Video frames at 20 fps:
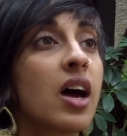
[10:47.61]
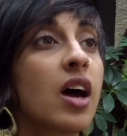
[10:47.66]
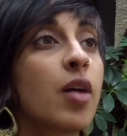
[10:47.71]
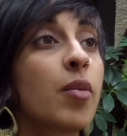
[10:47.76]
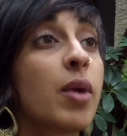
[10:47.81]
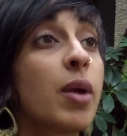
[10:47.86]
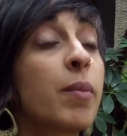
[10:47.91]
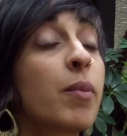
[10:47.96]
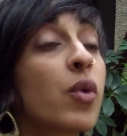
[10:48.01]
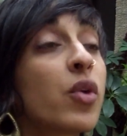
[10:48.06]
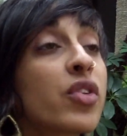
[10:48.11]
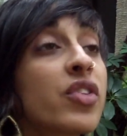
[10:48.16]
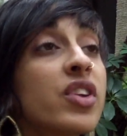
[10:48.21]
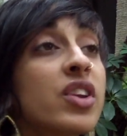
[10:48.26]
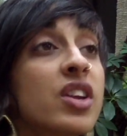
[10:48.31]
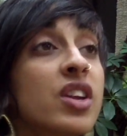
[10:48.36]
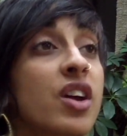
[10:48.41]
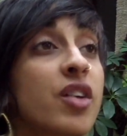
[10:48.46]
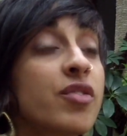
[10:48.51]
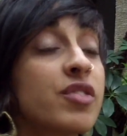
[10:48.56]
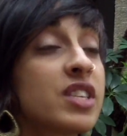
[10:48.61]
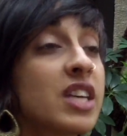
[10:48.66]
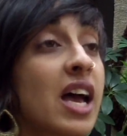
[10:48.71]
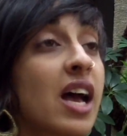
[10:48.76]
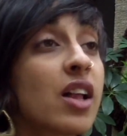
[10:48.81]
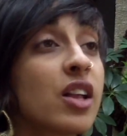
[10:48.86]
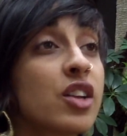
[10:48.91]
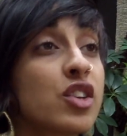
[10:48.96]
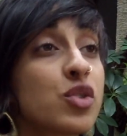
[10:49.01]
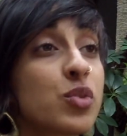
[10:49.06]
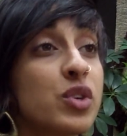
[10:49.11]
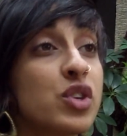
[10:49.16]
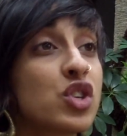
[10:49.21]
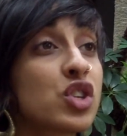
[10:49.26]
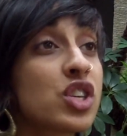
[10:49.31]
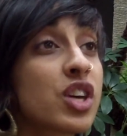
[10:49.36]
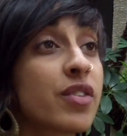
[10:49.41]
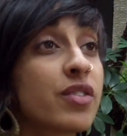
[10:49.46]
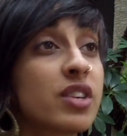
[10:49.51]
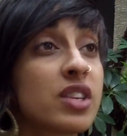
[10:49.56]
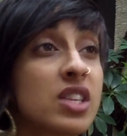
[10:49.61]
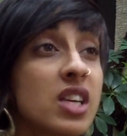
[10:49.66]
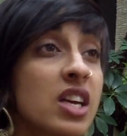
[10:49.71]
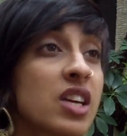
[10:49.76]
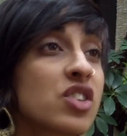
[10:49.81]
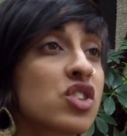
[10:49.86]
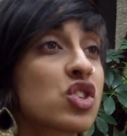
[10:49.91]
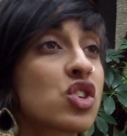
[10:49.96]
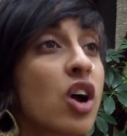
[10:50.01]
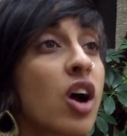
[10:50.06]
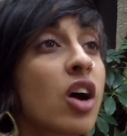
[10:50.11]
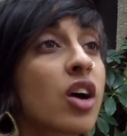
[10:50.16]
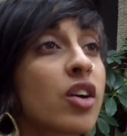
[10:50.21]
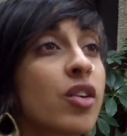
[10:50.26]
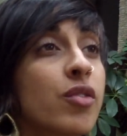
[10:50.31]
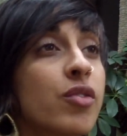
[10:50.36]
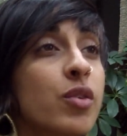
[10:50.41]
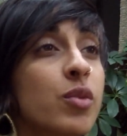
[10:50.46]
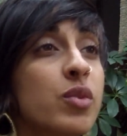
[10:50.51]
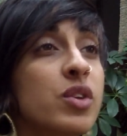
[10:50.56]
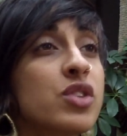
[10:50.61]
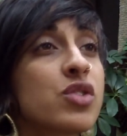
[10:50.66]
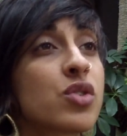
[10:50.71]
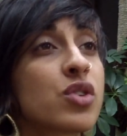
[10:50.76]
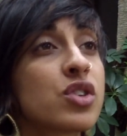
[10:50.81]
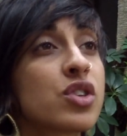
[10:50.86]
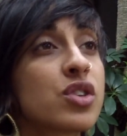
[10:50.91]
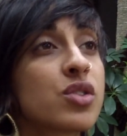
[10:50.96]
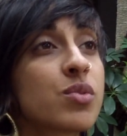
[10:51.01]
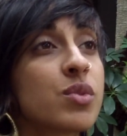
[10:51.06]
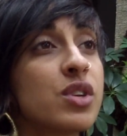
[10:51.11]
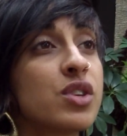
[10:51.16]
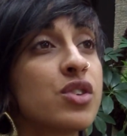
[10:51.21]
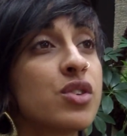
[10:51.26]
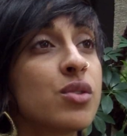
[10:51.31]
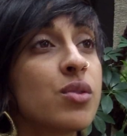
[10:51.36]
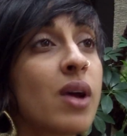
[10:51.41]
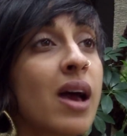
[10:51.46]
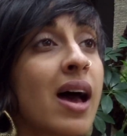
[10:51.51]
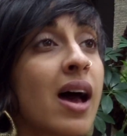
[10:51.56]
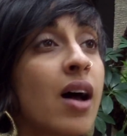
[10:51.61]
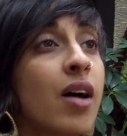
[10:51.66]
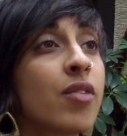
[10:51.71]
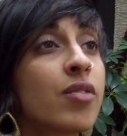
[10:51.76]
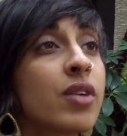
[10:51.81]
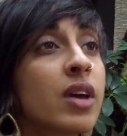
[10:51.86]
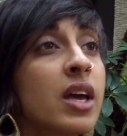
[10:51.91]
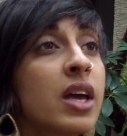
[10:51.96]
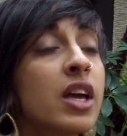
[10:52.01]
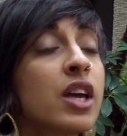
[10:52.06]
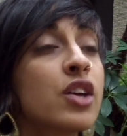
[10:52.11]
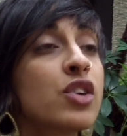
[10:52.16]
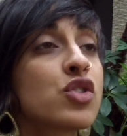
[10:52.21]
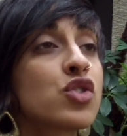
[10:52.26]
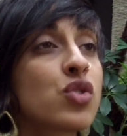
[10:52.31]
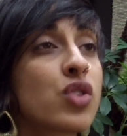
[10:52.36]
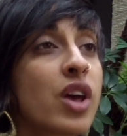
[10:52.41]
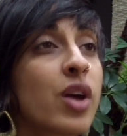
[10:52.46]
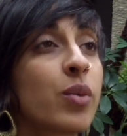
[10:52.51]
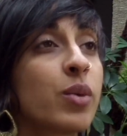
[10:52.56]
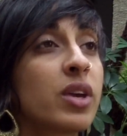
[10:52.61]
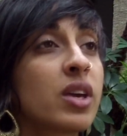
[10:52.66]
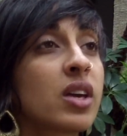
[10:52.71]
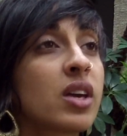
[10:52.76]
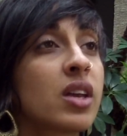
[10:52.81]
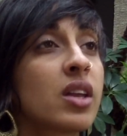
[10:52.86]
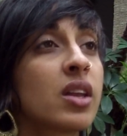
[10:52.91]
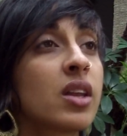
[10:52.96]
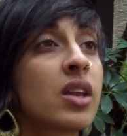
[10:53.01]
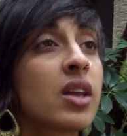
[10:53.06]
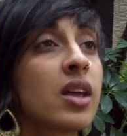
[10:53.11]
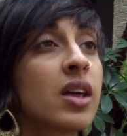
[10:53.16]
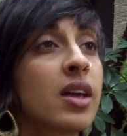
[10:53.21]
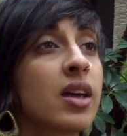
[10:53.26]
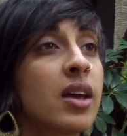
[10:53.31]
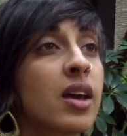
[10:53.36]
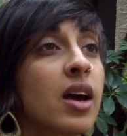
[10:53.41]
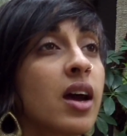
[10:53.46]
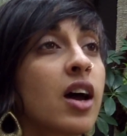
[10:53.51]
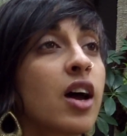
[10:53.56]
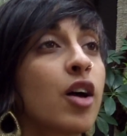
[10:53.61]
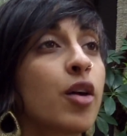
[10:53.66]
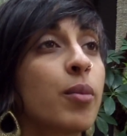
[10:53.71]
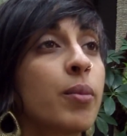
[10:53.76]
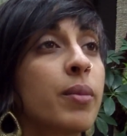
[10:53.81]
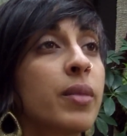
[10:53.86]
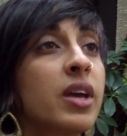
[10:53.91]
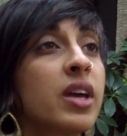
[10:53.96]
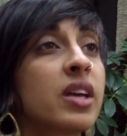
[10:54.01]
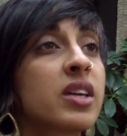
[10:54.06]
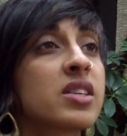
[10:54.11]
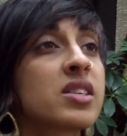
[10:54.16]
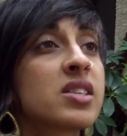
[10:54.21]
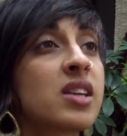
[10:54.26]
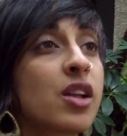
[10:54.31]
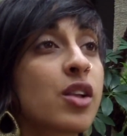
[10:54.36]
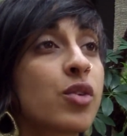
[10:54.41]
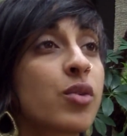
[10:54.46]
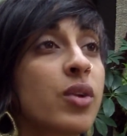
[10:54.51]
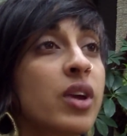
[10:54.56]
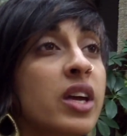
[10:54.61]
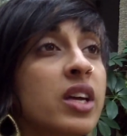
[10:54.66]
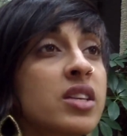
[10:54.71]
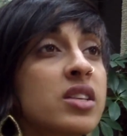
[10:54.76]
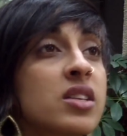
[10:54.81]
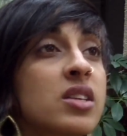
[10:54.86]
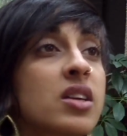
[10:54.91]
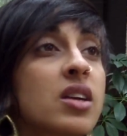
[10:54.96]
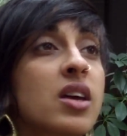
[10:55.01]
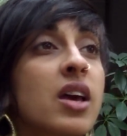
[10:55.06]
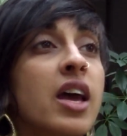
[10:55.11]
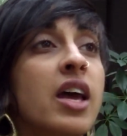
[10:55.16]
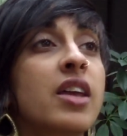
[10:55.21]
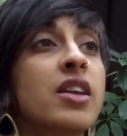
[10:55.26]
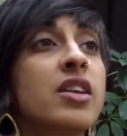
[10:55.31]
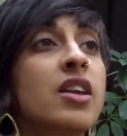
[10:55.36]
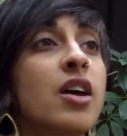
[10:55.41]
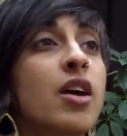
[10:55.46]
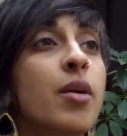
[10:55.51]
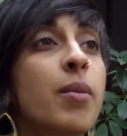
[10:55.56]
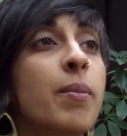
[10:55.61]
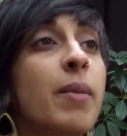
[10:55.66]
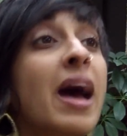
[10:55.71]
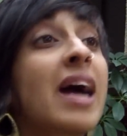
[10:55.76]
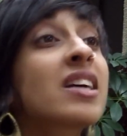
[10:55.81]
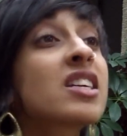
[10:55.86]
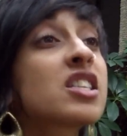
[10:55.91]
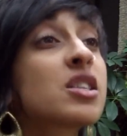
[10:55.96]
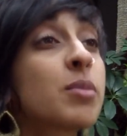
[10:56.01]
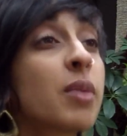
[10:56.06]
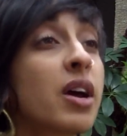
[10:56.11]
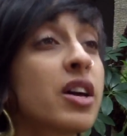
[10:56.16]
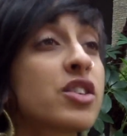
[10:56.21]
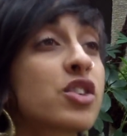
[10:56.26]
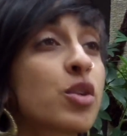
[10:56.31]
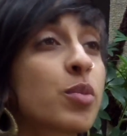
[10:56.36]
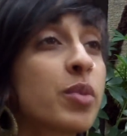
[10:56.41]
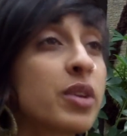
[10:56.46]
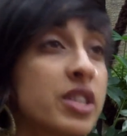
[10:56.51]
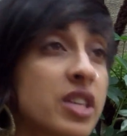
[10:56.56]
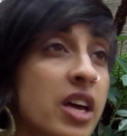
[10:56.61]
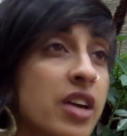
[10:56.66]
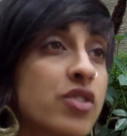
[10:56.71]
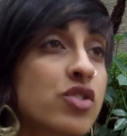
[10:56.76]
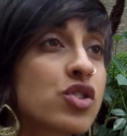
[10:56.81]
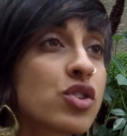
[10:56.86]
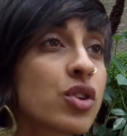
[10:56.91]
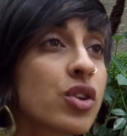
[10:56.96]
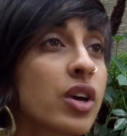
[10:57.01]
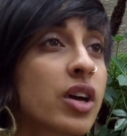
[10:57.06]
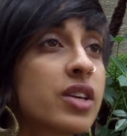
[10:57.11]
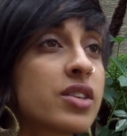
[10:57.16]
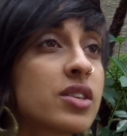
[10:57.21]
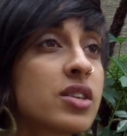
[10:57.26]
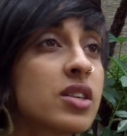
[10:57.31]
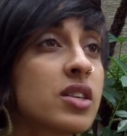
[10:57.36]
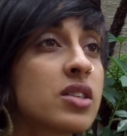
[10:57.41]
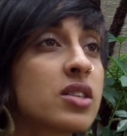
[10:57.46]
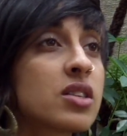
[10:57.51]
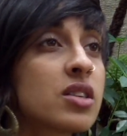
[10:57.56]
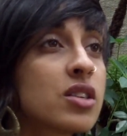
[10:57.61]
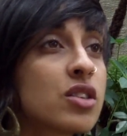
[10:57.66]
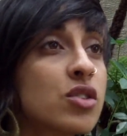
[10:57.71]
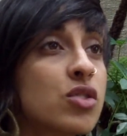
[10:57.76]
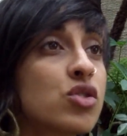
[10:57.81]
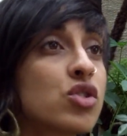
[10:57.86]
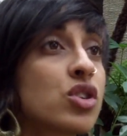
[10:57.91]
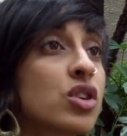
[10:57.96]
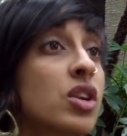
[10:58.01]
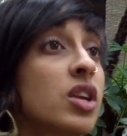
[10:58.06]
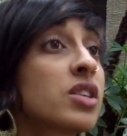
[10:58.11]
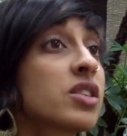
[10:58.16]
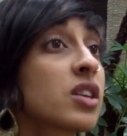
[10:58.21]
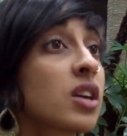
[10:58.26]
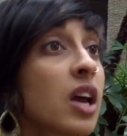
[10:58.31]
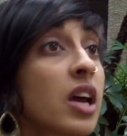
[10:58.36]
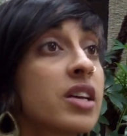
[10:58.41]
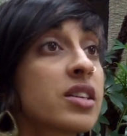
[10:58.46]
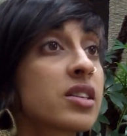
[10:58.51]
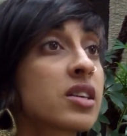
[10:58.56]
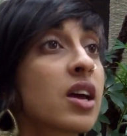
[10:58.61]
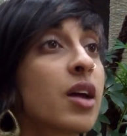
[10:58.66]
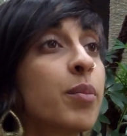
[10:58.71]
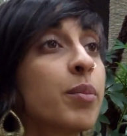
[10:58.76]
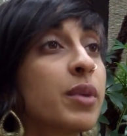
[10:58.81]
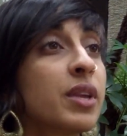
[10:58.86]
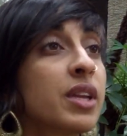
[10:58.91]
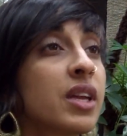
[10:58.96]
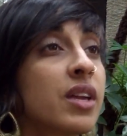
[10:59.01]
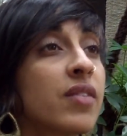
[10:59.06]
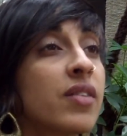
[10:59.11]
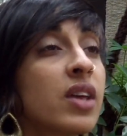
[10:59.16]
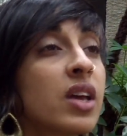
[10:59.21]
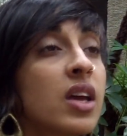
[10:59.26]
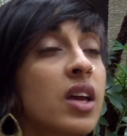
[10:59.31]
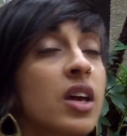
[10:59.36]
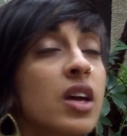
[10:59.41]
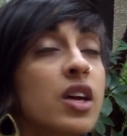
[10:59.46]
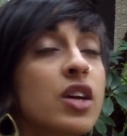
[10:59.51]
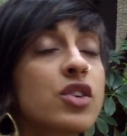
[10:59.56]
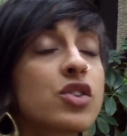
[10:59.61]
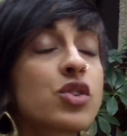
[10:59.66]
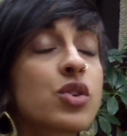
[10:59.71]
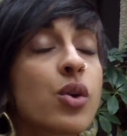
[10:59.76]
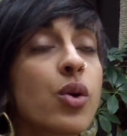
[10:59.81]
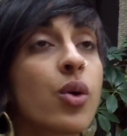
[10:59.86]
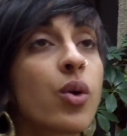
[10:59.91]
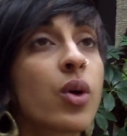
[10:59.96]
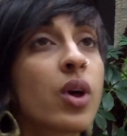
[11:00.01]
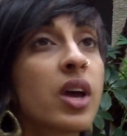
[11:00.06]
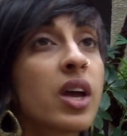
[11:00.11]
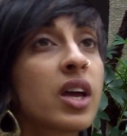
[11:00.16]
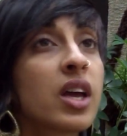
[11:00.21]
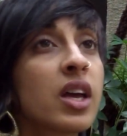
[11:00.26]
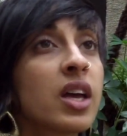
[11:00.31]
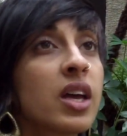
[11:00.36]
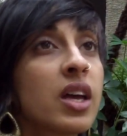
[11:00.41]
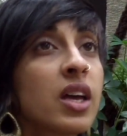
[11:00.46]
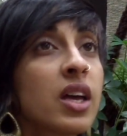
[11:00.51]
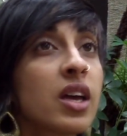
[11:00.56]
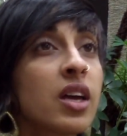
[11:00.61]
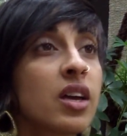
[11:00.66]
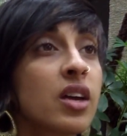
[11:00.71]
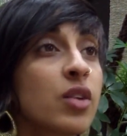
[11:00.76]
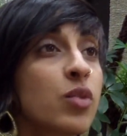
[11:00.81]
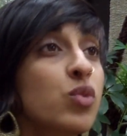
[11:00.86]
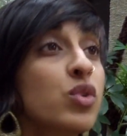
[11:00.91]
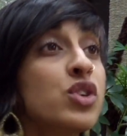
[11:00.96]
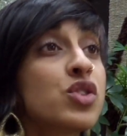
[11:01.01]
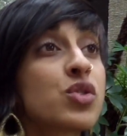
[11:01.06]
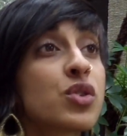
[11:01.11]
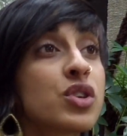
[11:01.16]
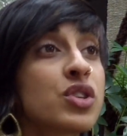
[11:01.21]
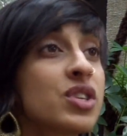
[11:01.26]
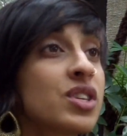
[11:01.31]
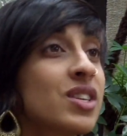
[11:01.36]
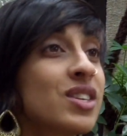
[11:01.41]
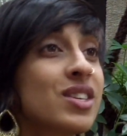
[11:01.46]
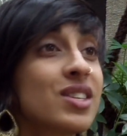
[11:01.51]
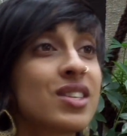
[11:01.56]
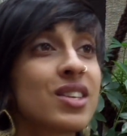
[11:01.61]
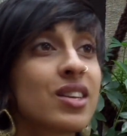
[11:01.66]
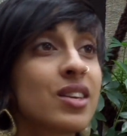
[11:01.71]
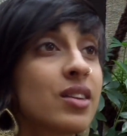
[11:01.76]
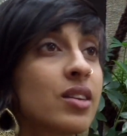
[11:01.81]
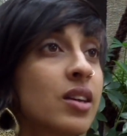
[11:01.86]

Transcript: and more than enough talent. We just have to take stock of the resources we do have so that we can accelerate and maximize our potential as an institution, as a company. So resources